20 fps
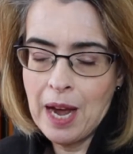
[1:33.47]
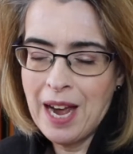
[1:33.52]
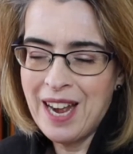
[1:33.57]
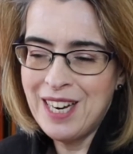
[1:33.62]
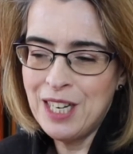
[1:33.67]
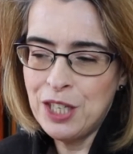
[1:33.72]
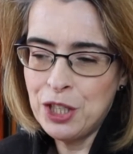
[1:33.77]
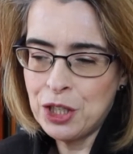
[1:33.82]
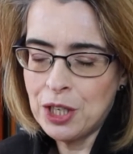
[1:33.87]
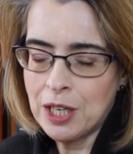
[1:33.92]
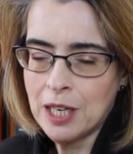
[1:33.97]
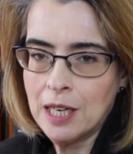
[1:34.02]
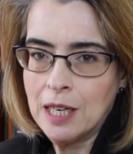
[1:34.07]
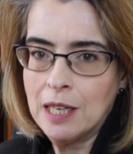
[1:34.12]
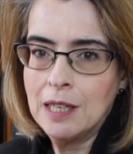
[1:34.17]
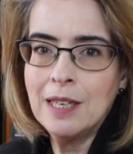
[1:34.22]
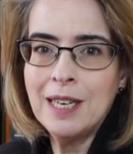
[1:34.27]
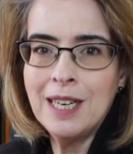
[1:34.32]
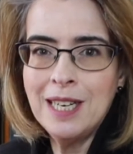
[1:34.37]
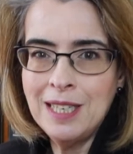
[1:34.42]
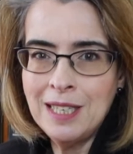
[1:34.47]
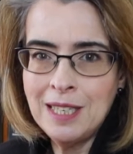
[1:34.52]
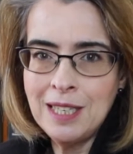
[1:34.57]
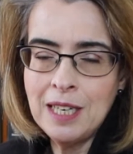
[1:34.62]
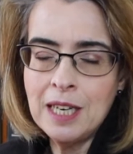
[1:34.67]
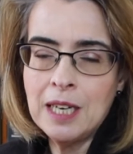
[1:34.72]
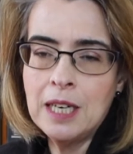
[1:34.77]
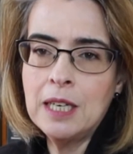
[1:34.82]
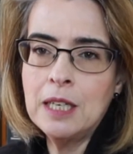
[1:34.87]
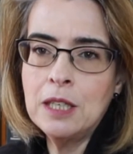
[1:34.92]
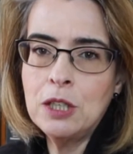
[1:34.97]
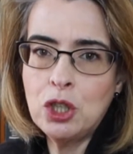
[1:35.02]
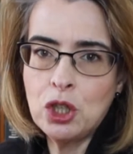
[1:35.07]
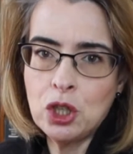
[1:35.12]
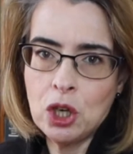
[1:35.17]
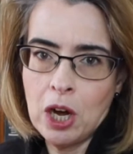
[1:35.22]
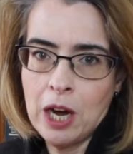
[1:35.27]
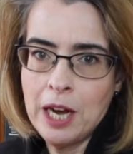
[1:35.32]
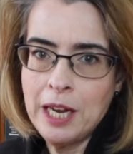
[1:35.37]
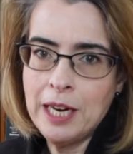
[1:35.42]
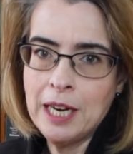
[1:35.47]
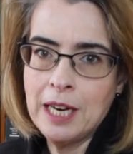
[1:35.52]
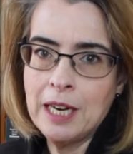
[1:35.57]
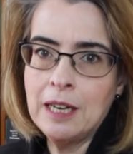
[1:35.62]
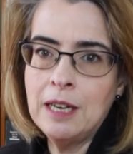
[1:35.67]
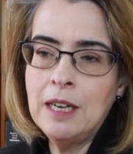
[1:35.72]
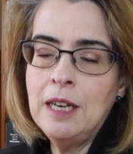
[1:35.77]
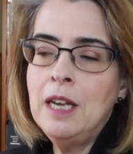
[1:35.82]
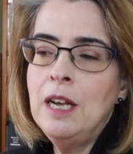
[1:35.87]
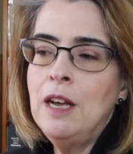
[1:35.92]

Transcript: Asia, India, China